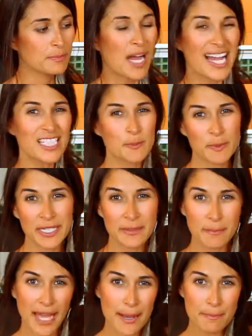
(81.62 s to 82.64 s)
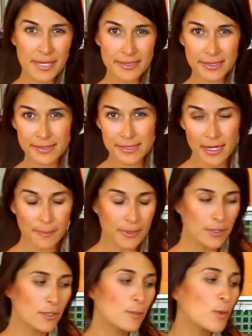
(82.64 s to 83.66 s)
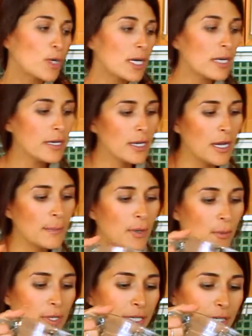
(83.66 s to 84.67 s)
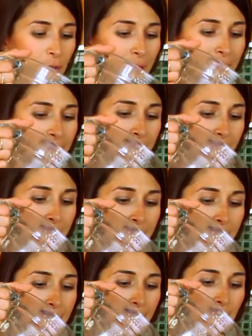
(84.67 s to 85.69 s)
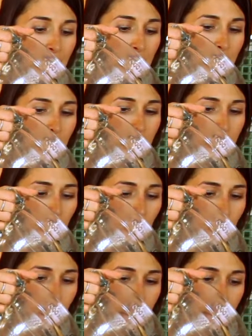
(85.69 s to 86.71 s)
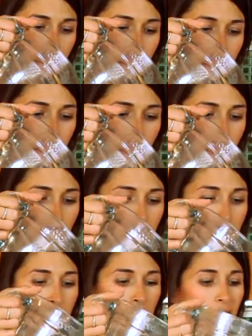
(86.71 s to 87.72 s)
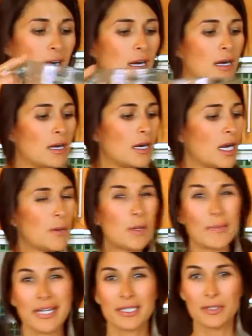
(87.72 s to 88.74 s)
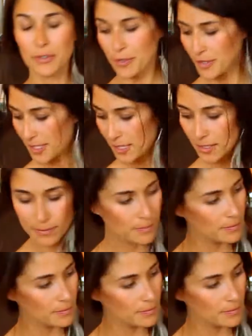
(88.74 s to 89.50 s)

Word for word: High speed mixes it up a little more, but we're gonna go ahead and add a little bit more water. I want mine a little thinner.